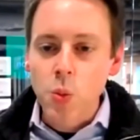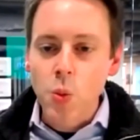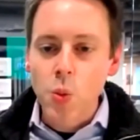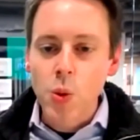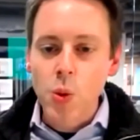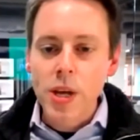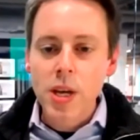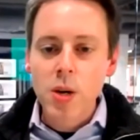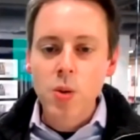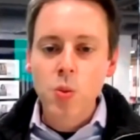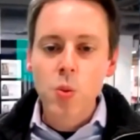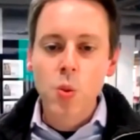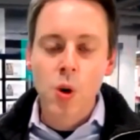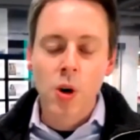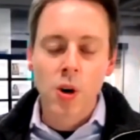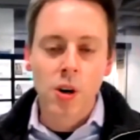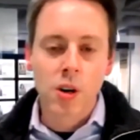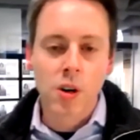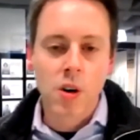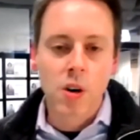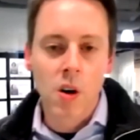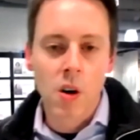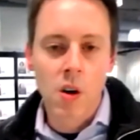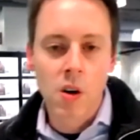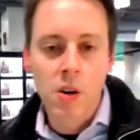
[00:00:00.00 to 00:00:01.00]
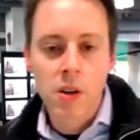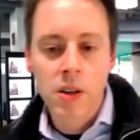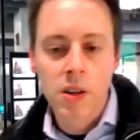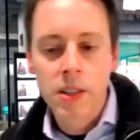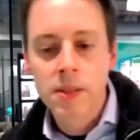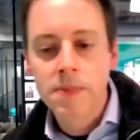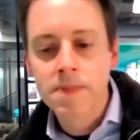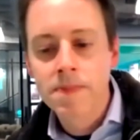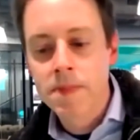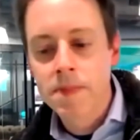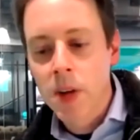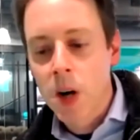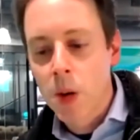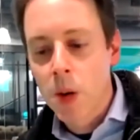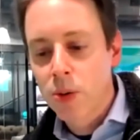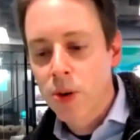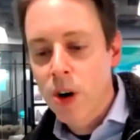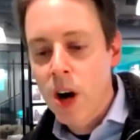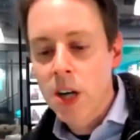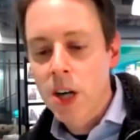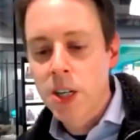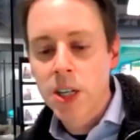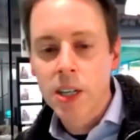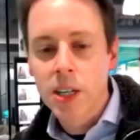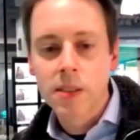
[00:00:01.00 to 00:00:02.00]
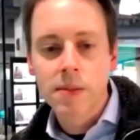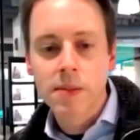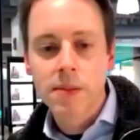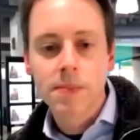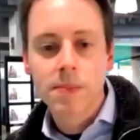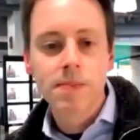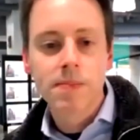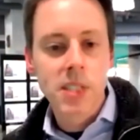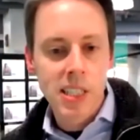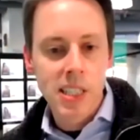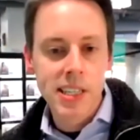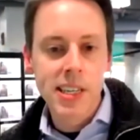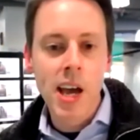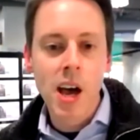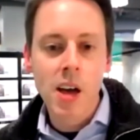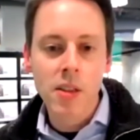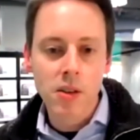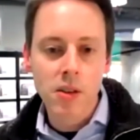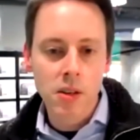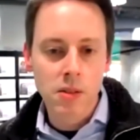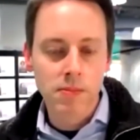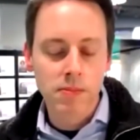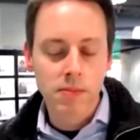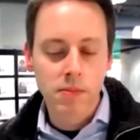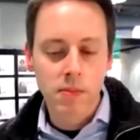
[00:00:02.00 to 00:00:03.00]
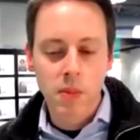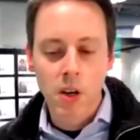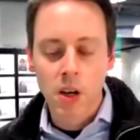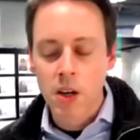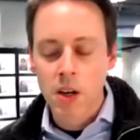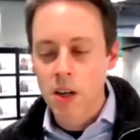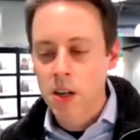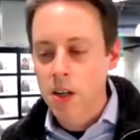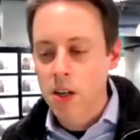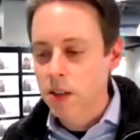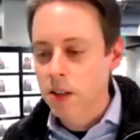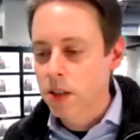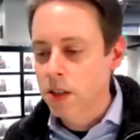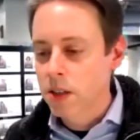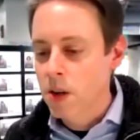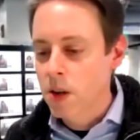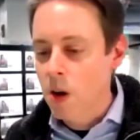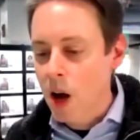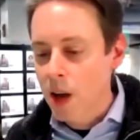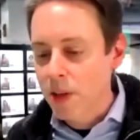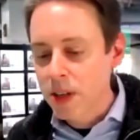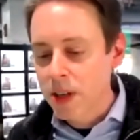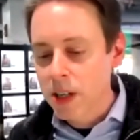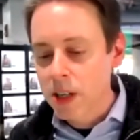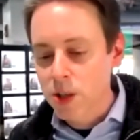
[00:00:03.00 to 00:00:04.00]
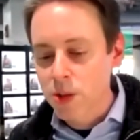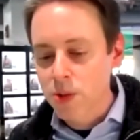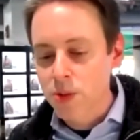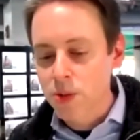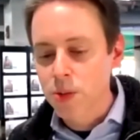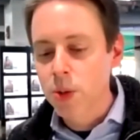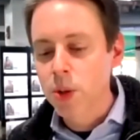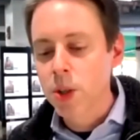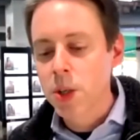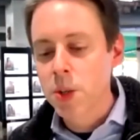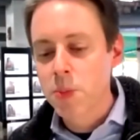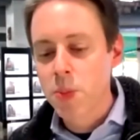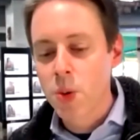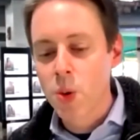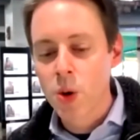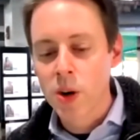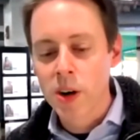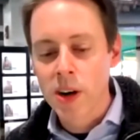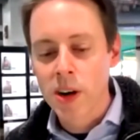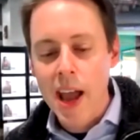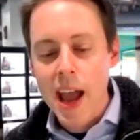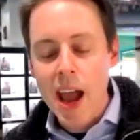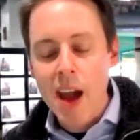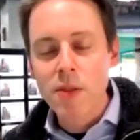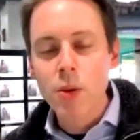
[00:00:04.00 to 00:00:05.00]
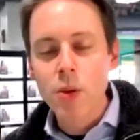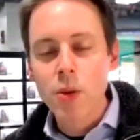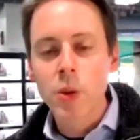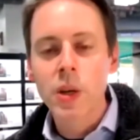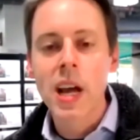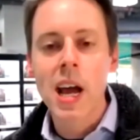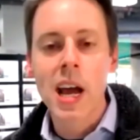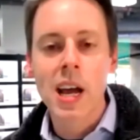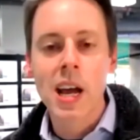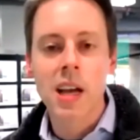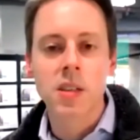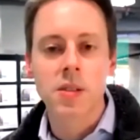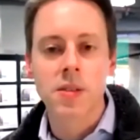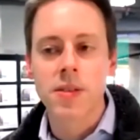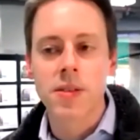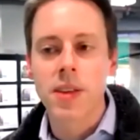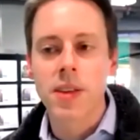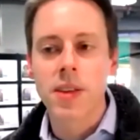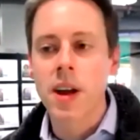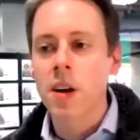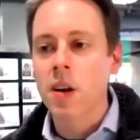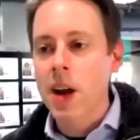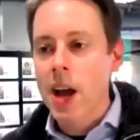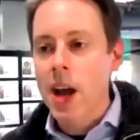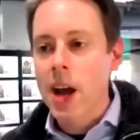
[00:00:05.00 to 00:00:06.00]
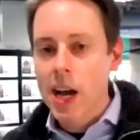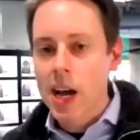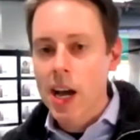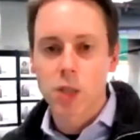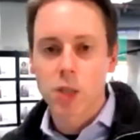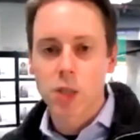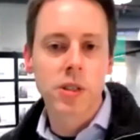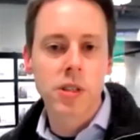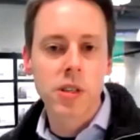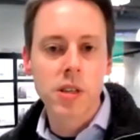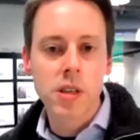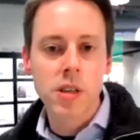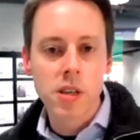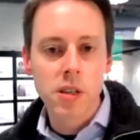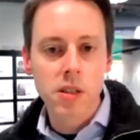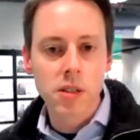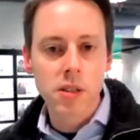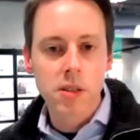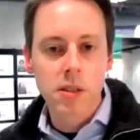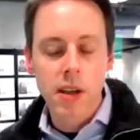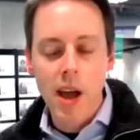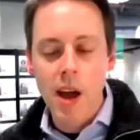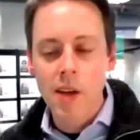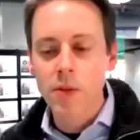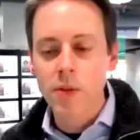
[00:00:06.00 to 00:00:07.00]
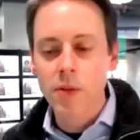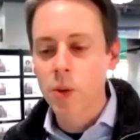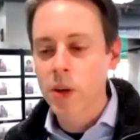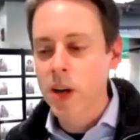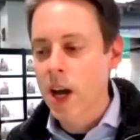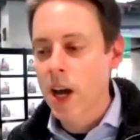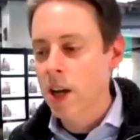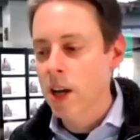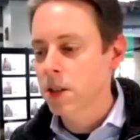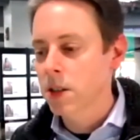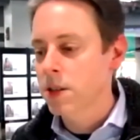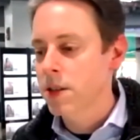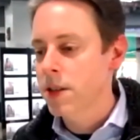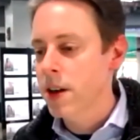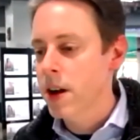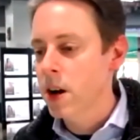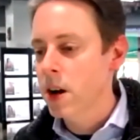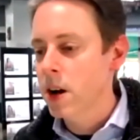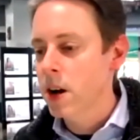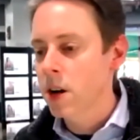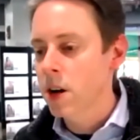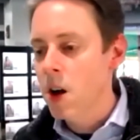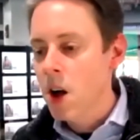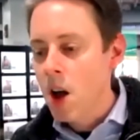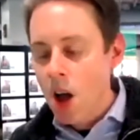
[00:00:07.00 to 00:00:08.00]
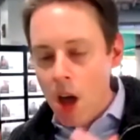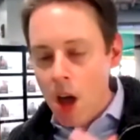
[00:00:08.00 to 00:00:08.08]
we work on a project together. Uh, you know, I think it's really important. Everyone has their expertise. Everyone has their